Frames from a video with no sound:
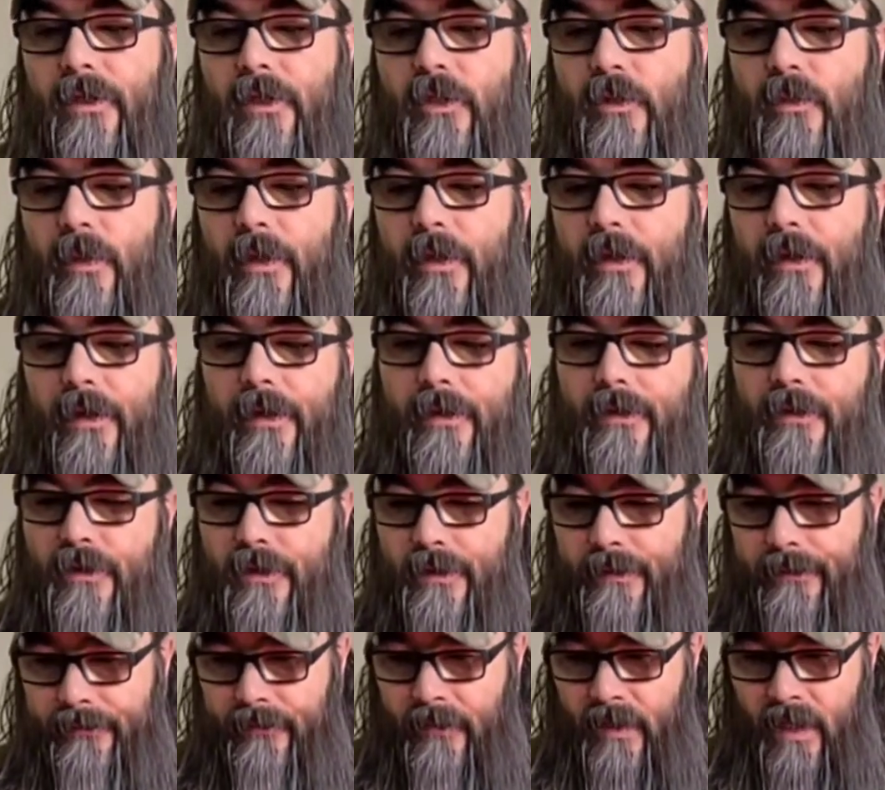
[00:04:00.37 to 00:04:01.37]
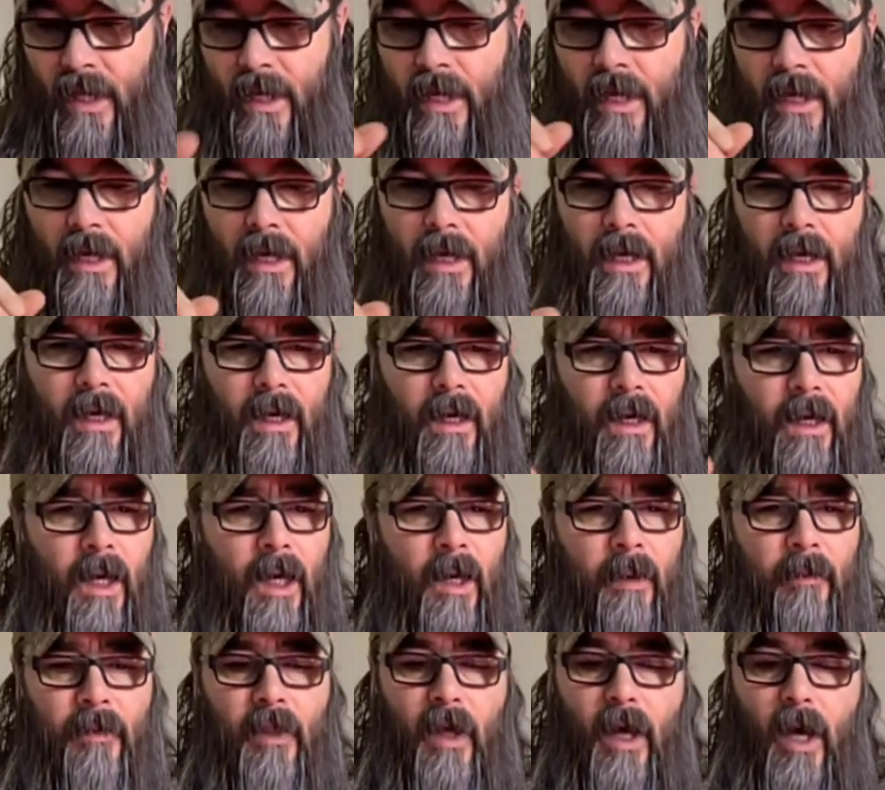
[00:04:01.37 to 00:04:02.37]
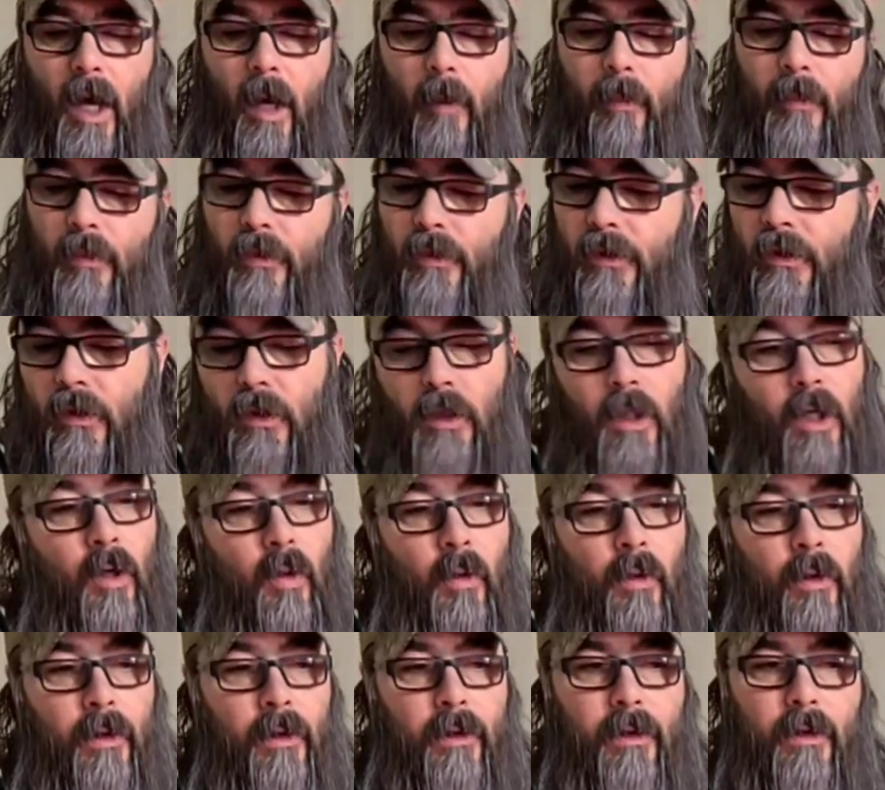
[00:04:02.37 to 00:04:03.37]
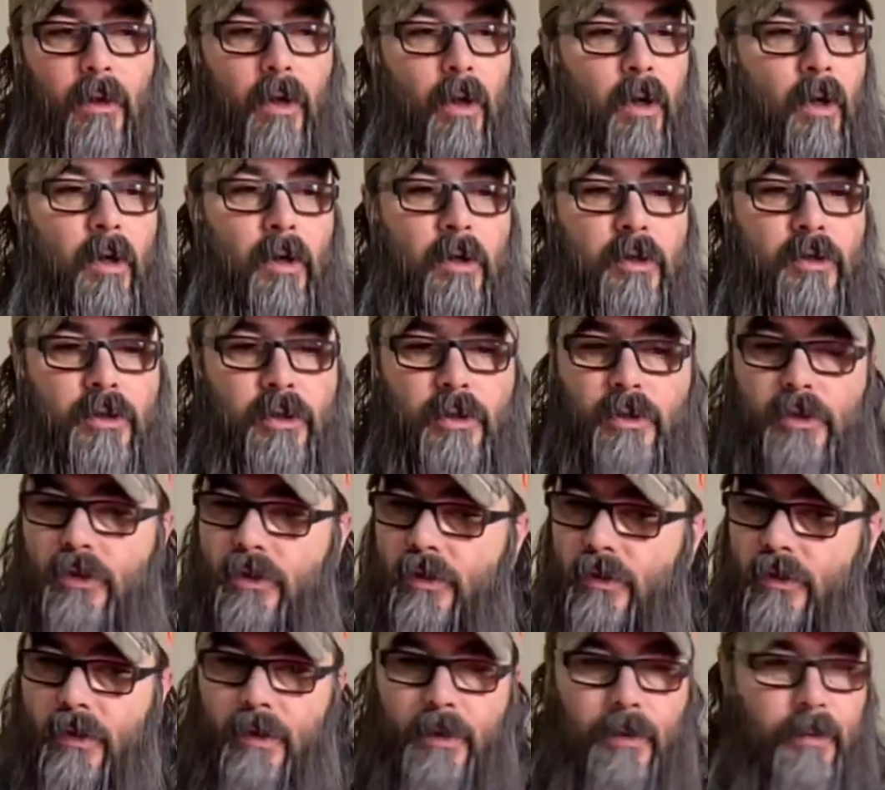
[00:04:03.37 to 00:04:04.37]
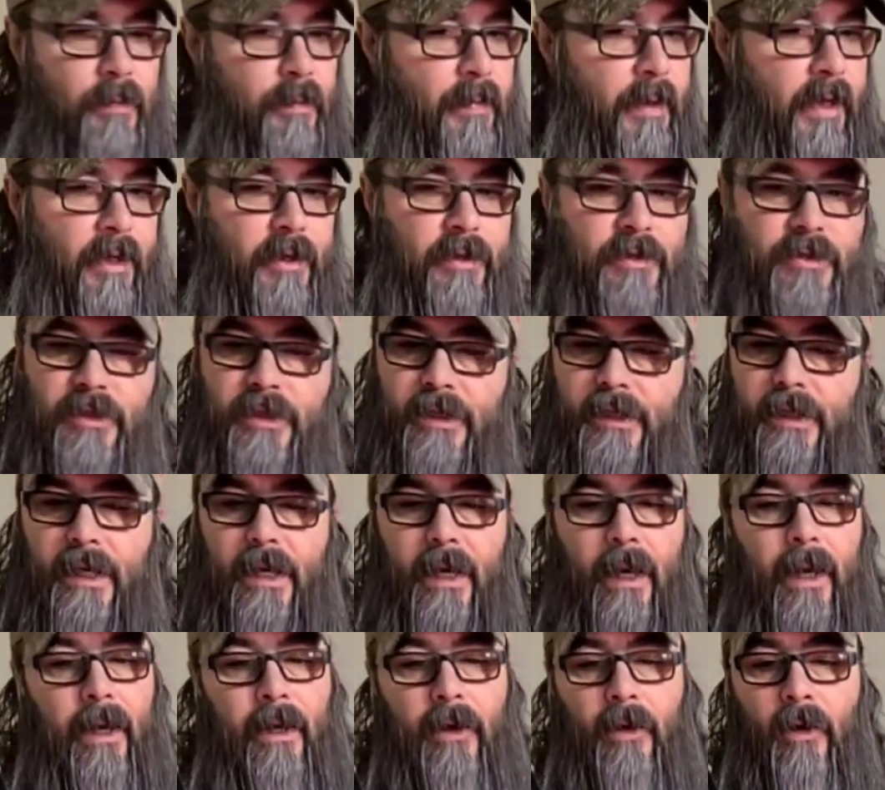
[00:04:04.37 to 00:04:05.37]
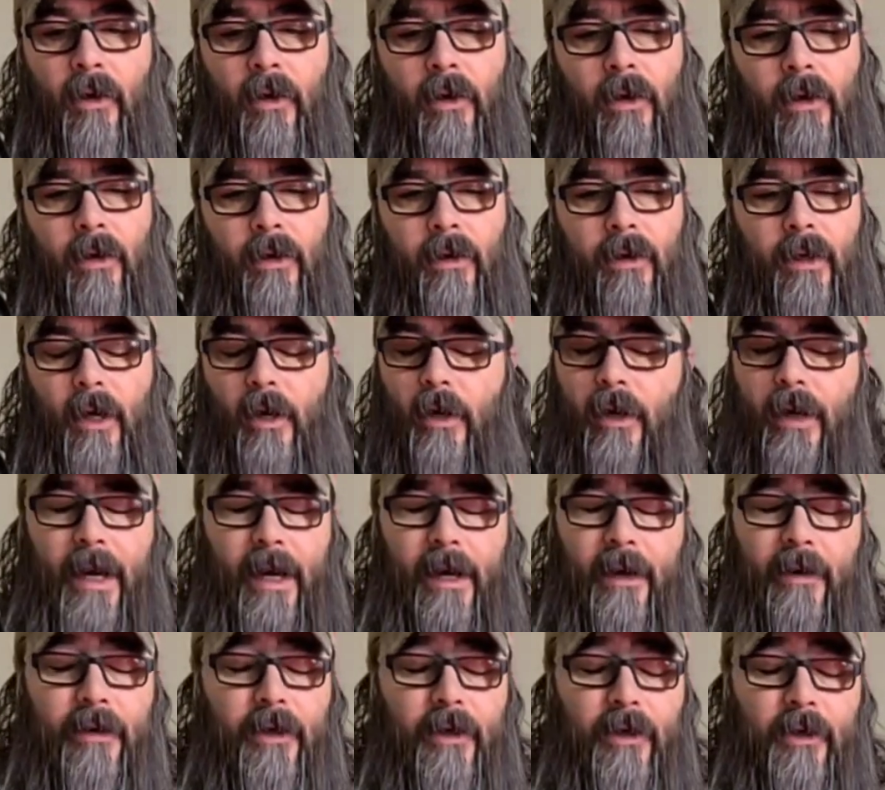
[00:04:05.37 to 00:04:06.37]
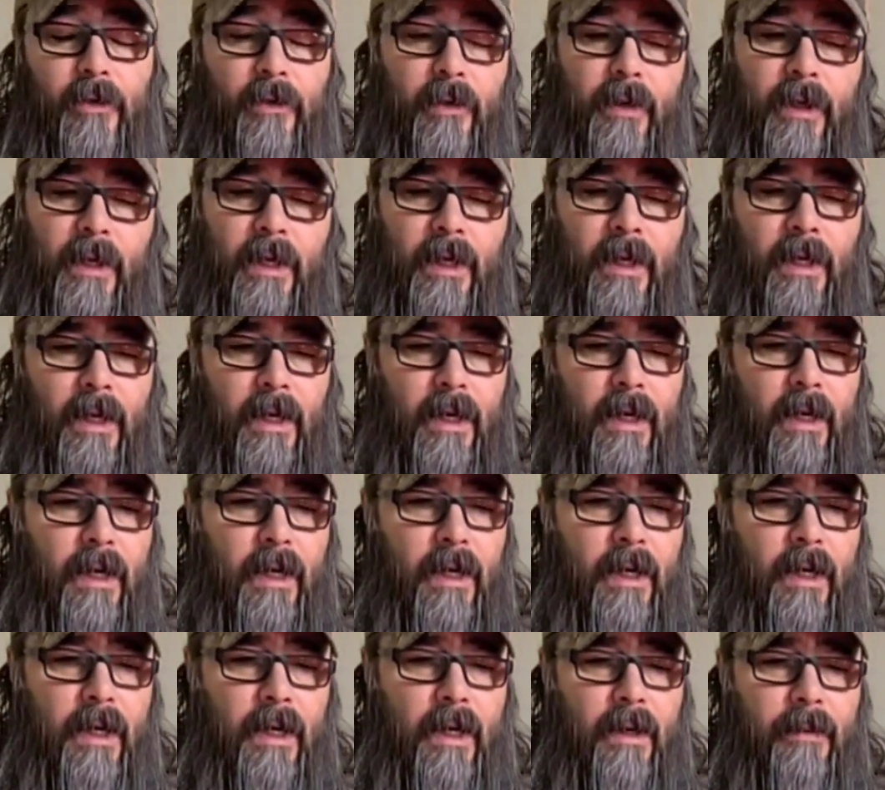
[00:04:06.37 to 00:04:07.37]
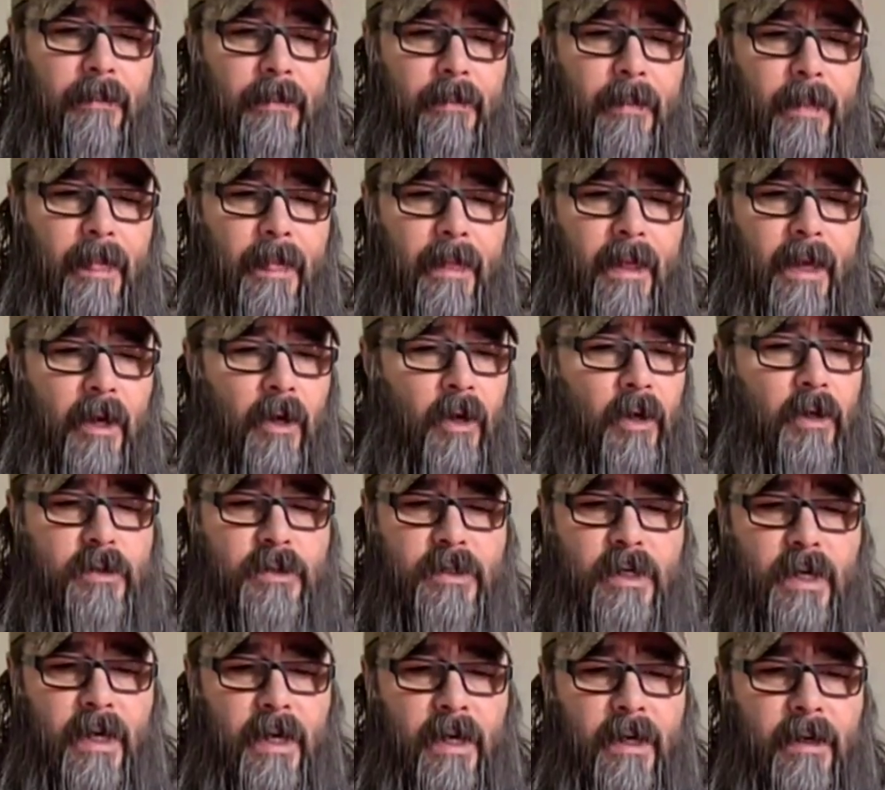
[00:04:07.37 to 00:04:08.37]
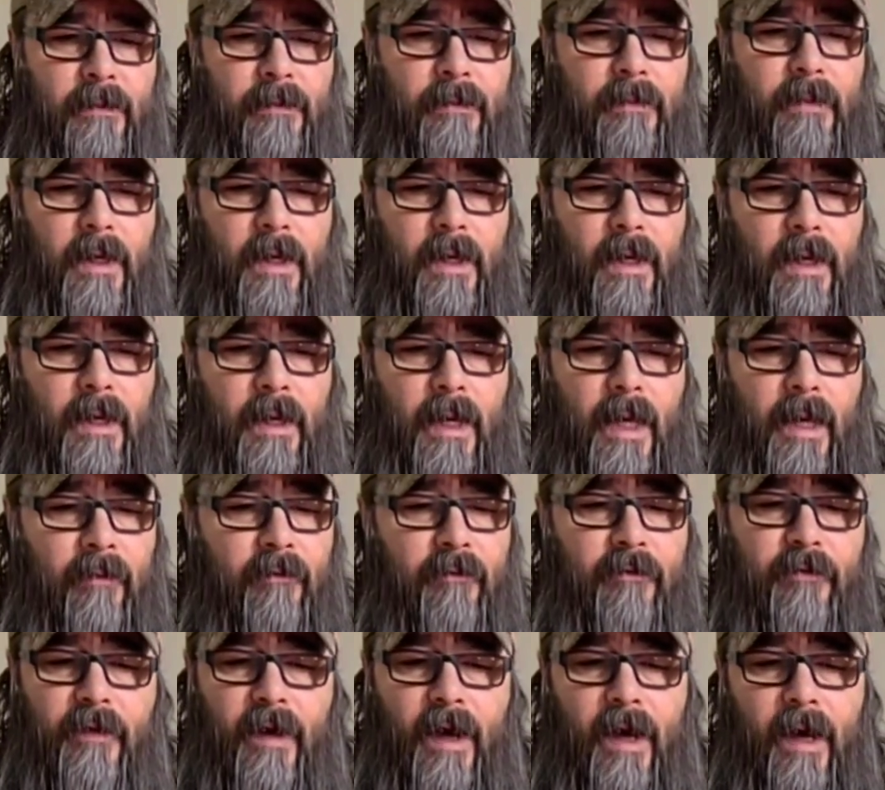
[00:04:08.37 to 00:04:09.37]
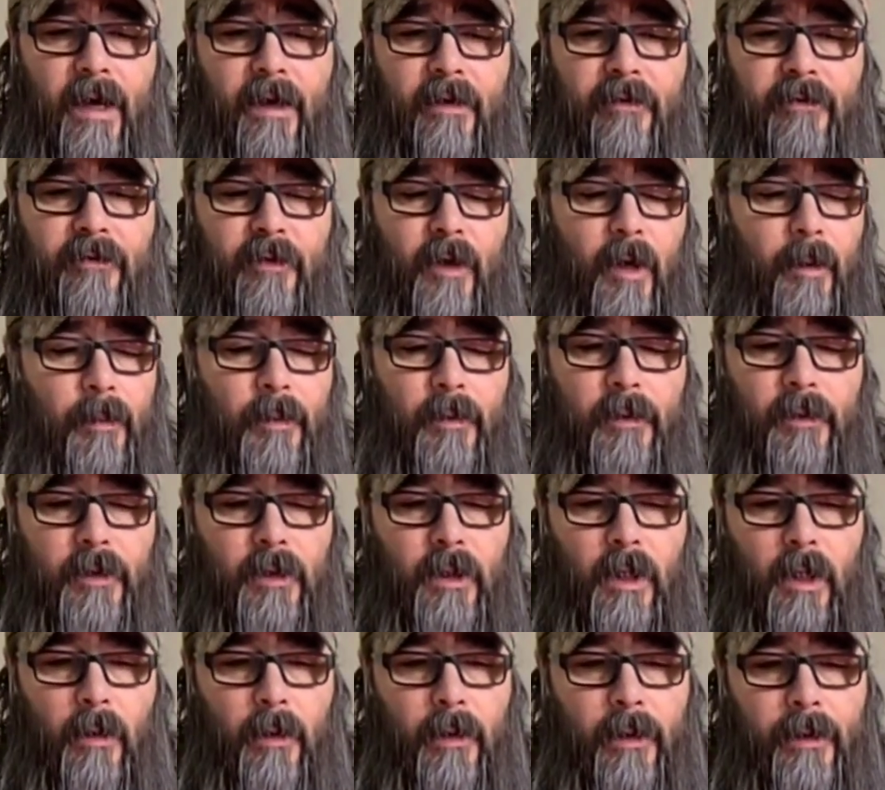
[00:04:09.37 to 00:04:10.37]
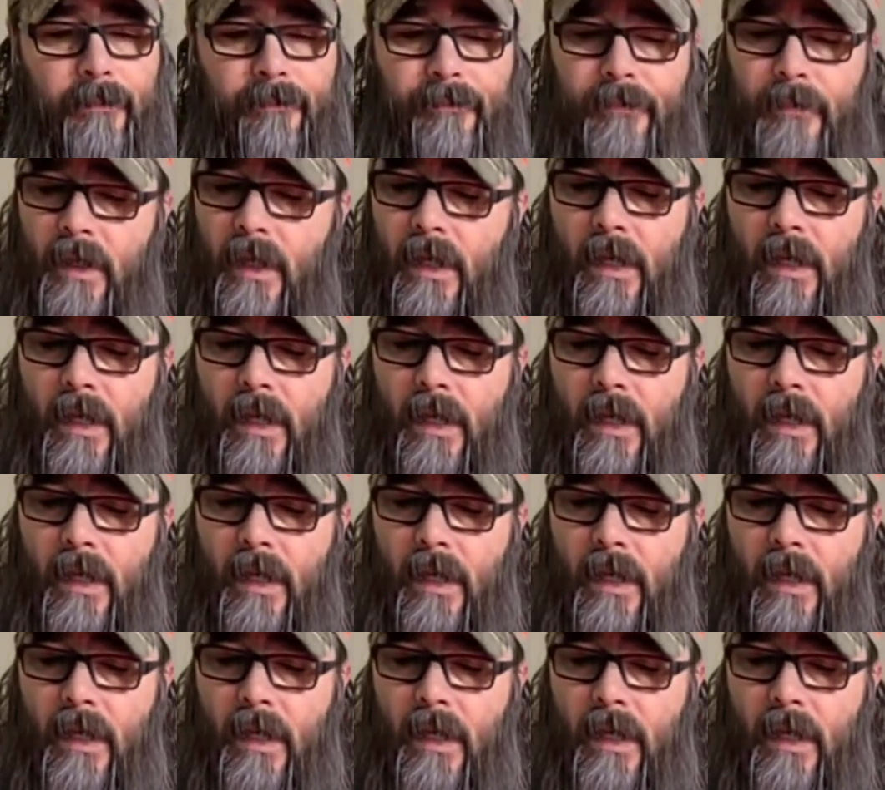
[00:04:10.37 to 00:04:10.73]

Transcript: experience. The upper and lower are just the basic AR or Aero AR10 M5 upper and lower.